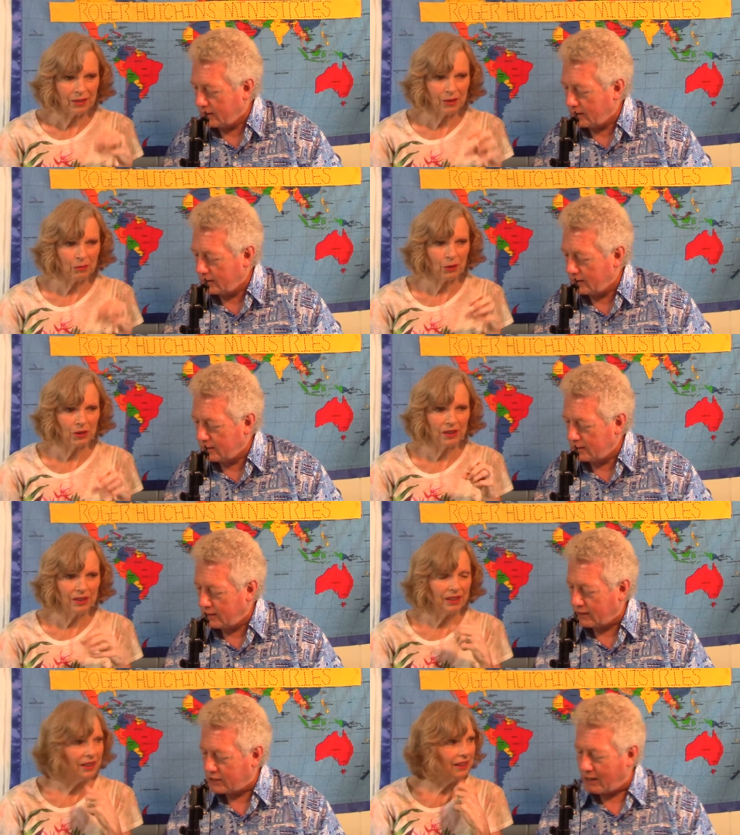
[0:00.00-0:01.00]
Speaker 1: them or
Speaker 2: eating.
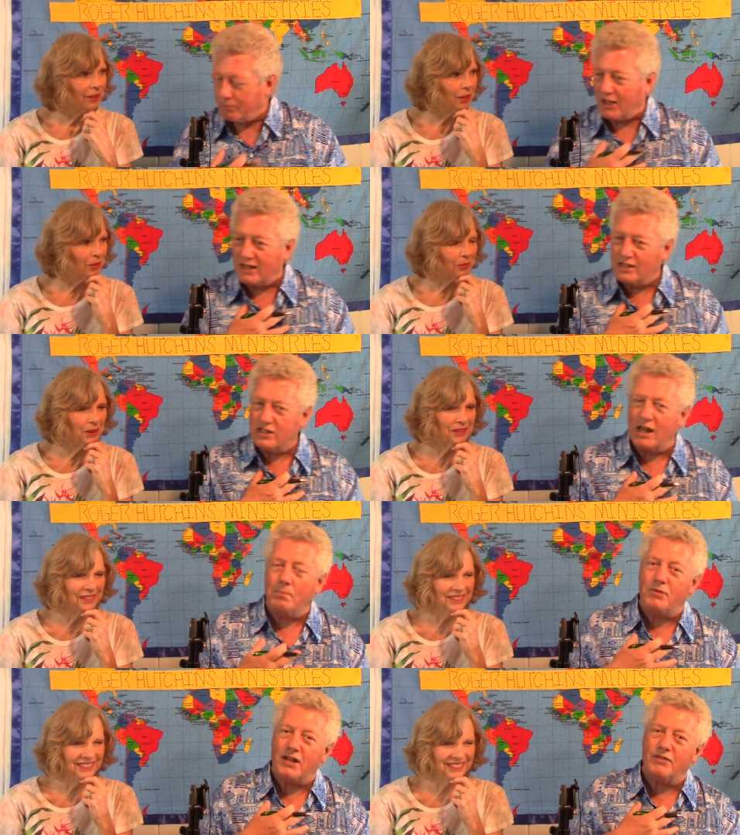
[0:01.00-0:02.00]
You know, something,
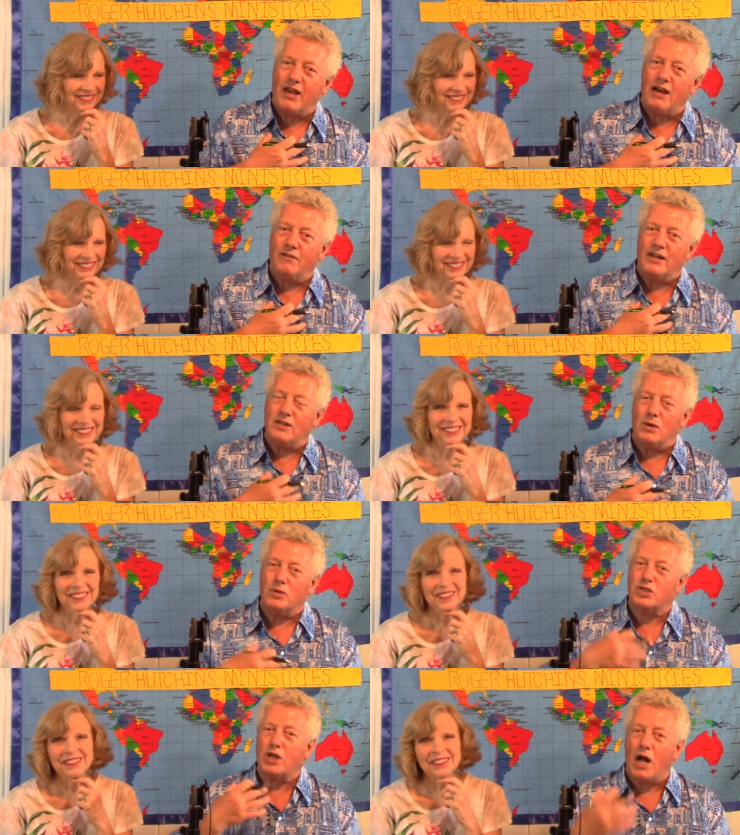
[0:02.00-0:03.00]
something there that it
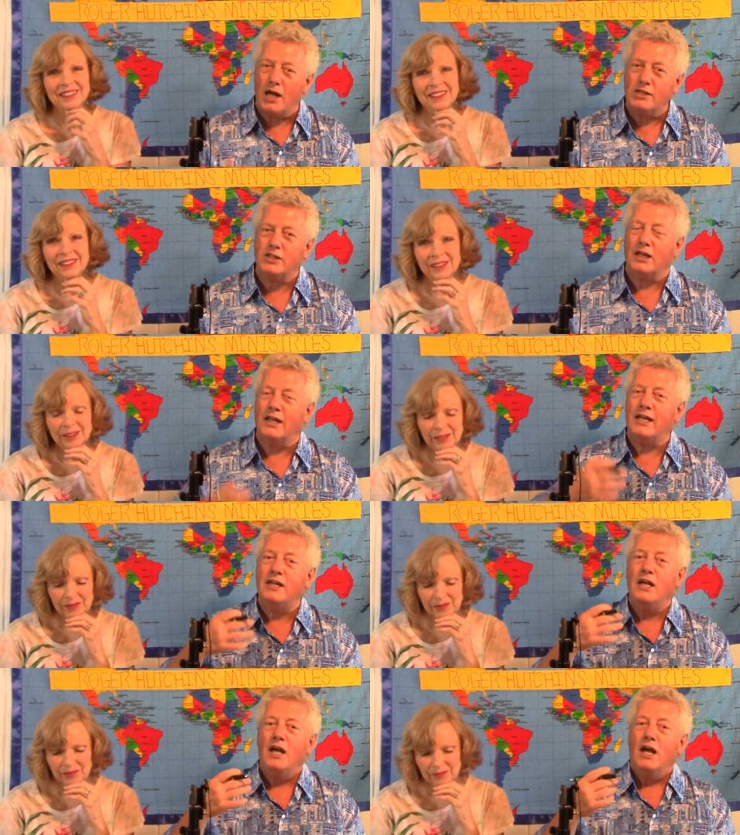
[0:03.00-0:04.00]
was
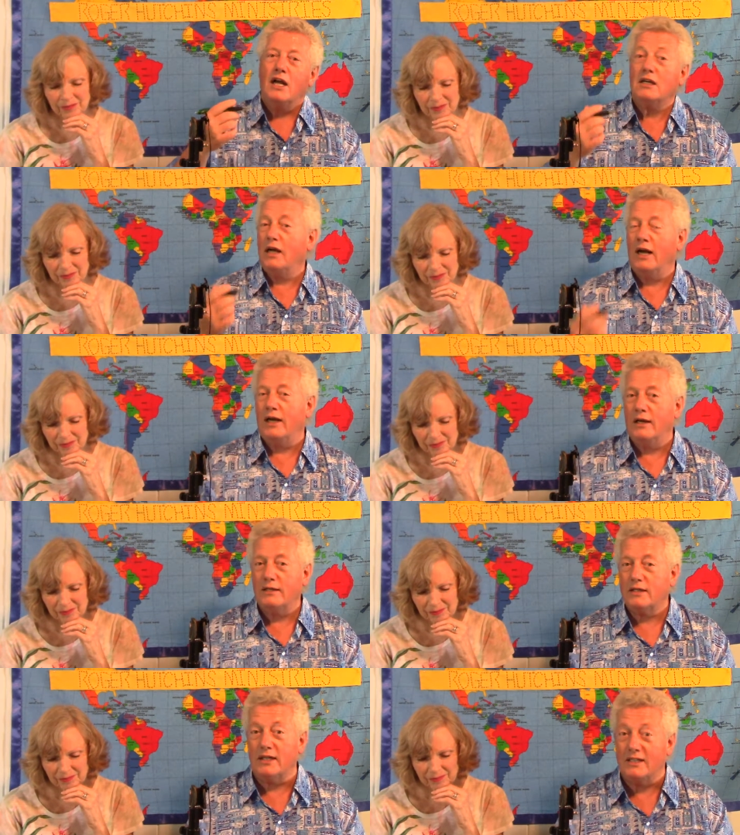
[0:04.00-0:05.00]
constantly
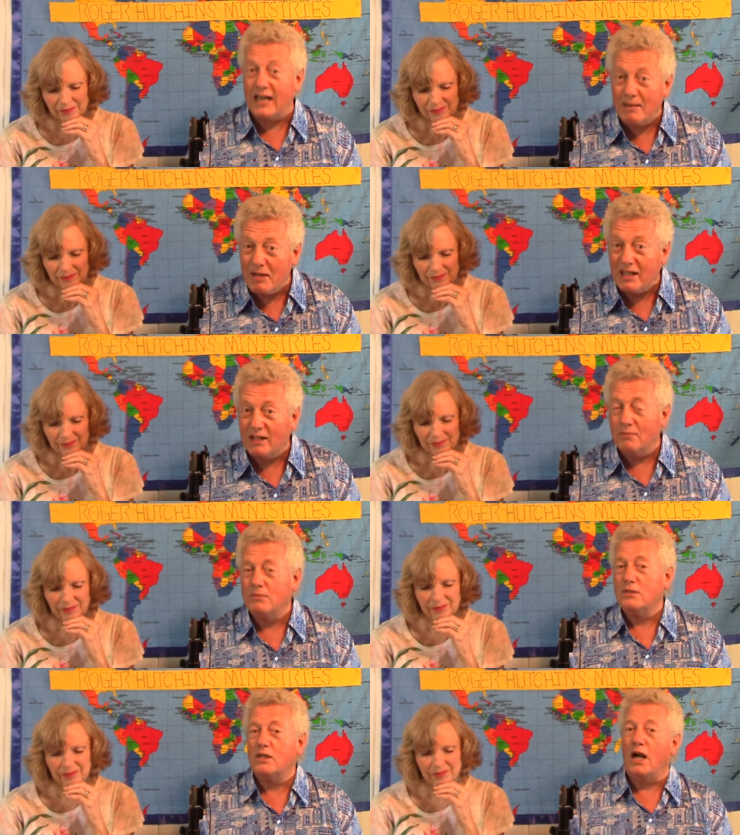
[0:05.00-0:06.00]
uh, condemning
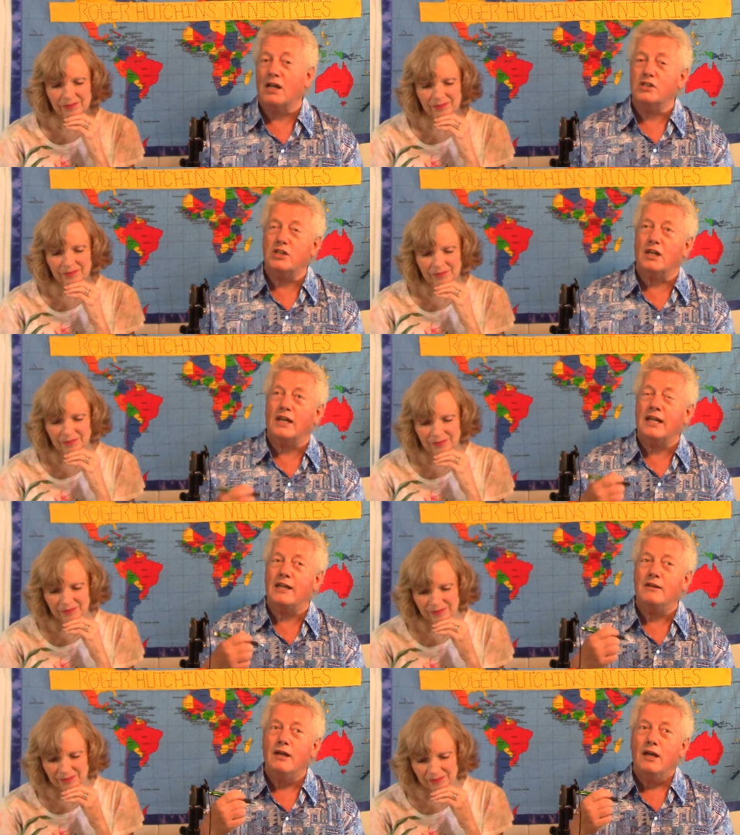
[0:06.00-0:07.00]
them,
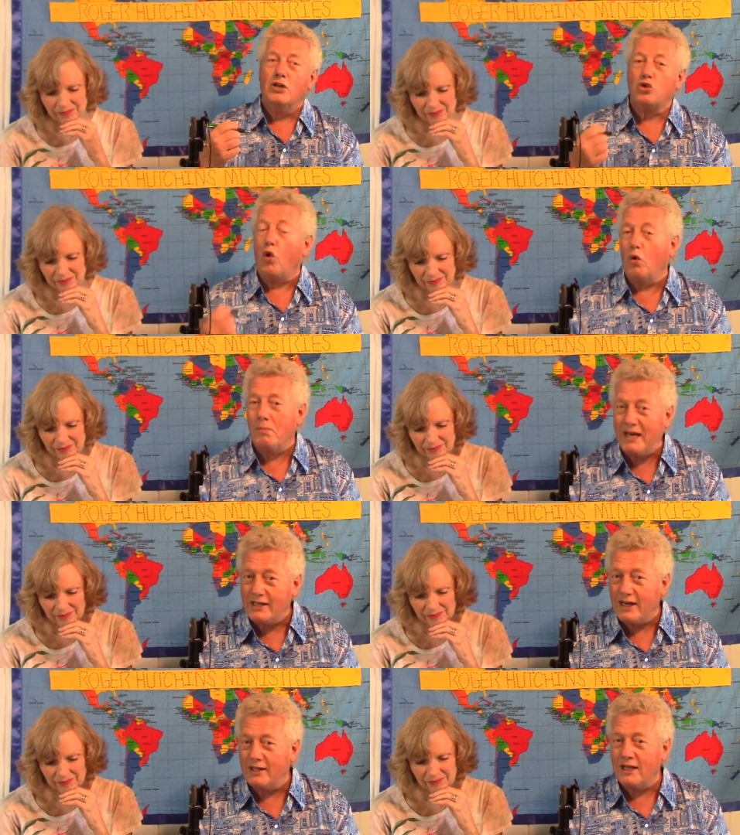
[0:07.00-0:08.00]
constantly
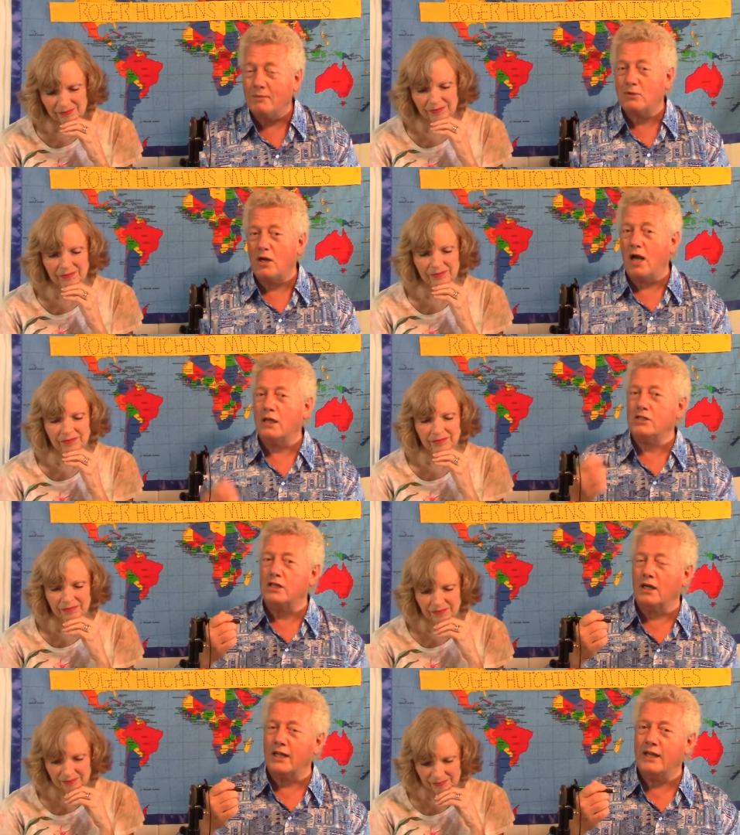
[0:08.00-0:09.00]
tormenting them,
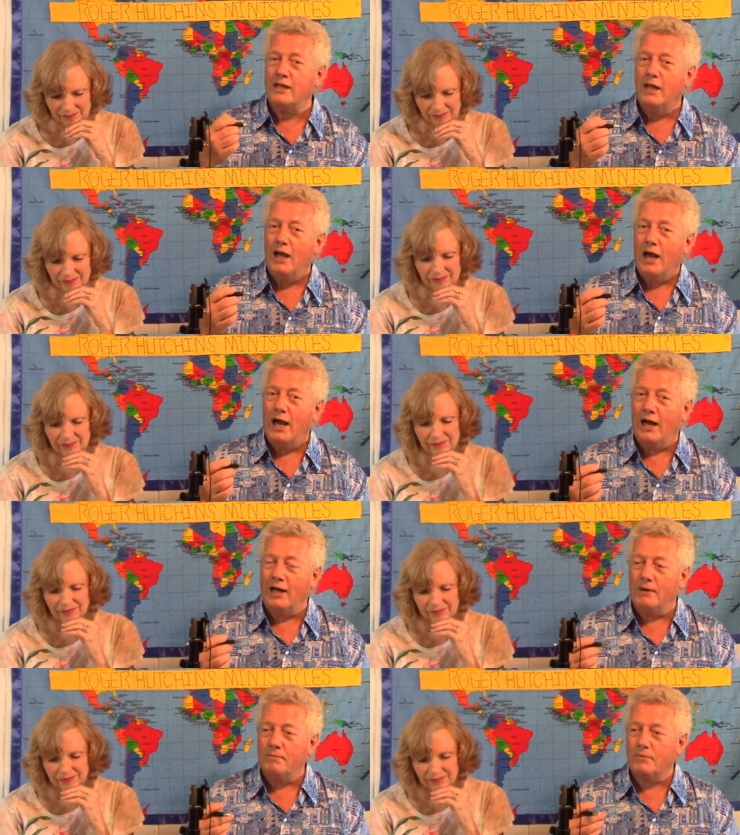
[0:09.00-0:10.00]
constantly
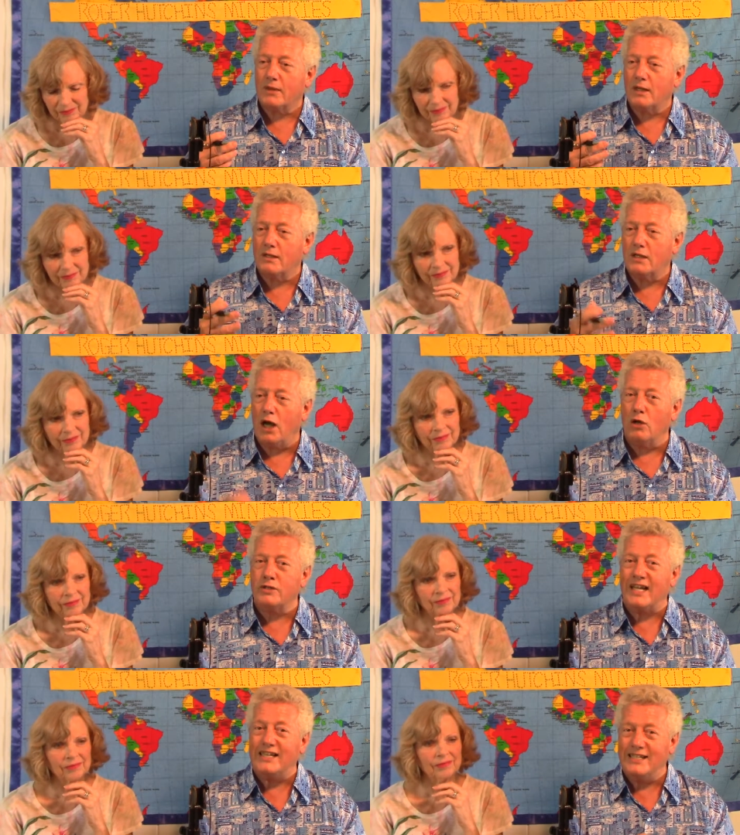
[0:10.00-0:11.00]
uh,
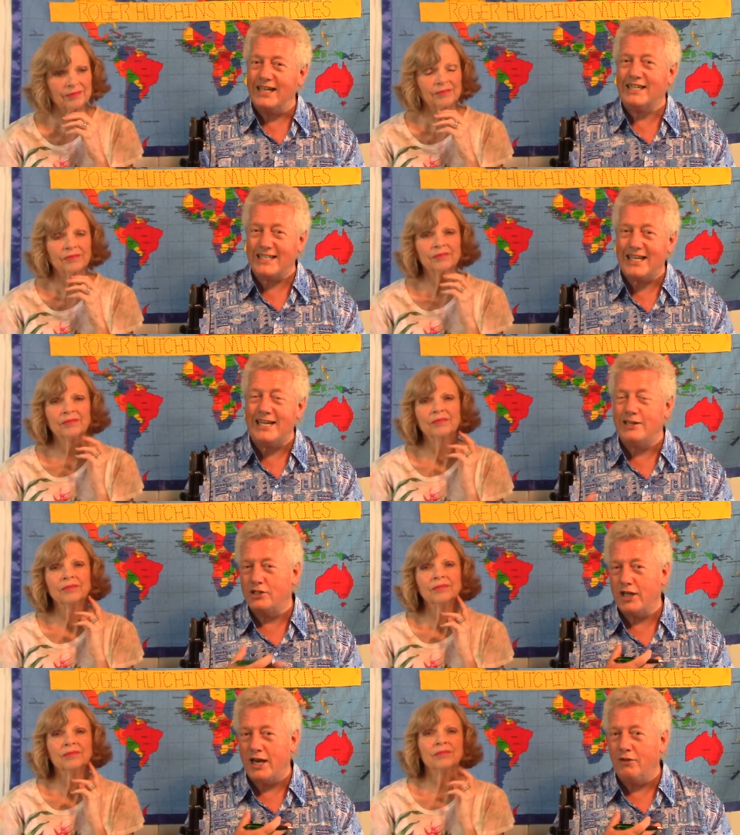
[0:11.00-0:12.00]
causing
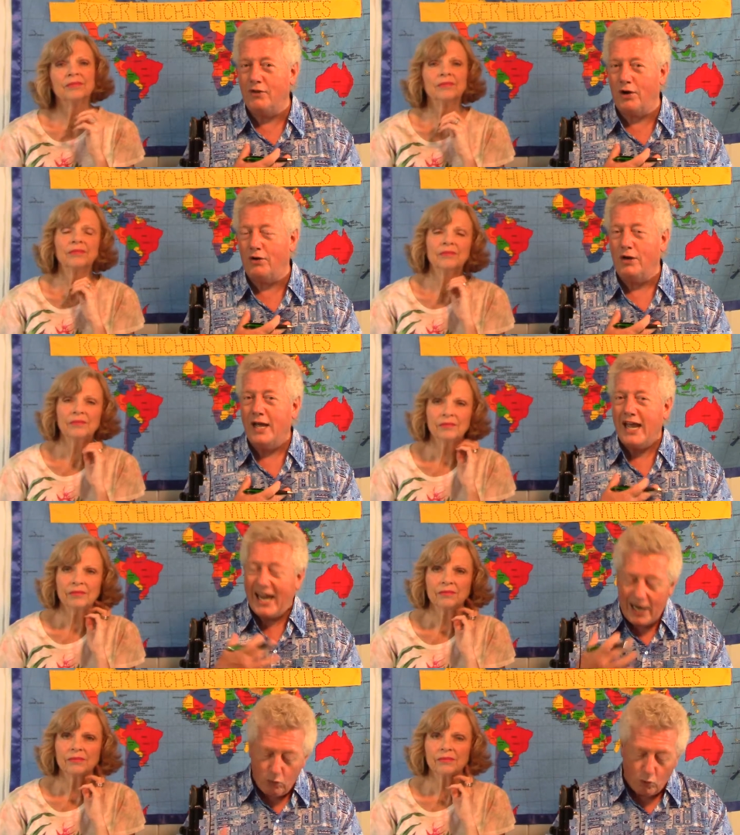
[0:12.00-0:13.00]
disease in their
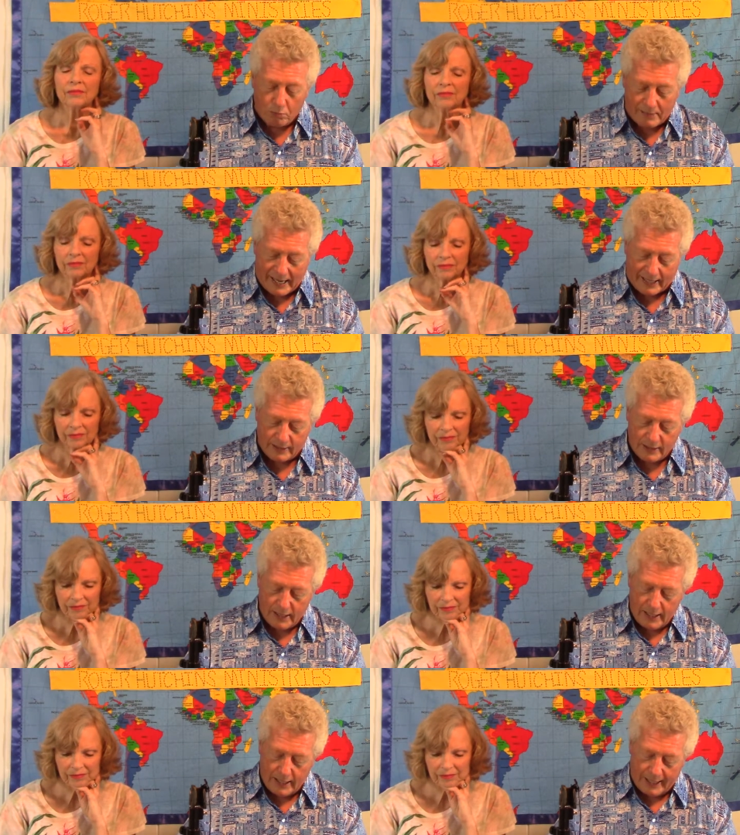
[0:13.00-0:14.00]
inward man.
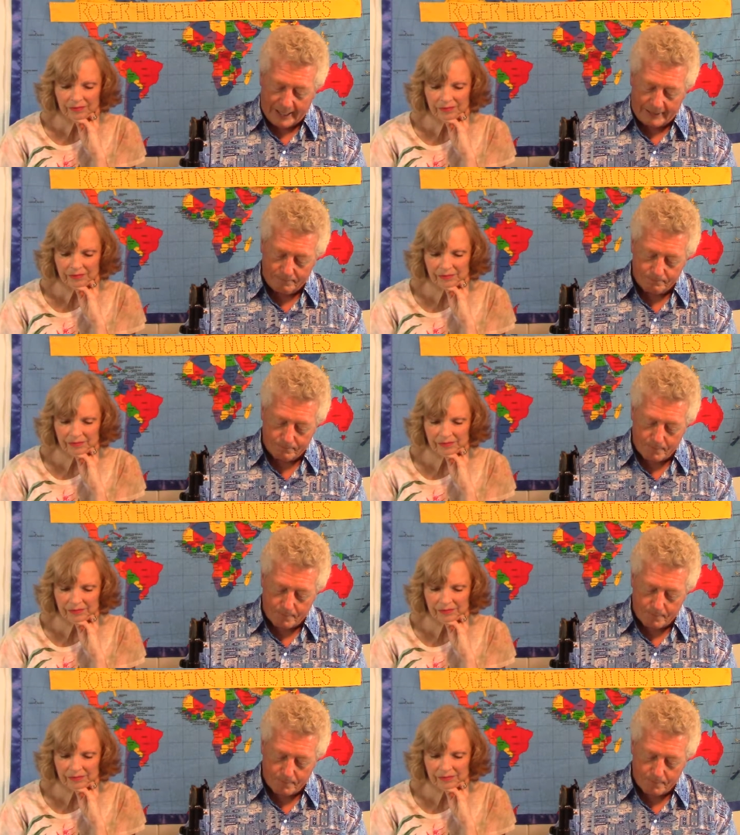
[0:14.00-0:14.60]
Uh,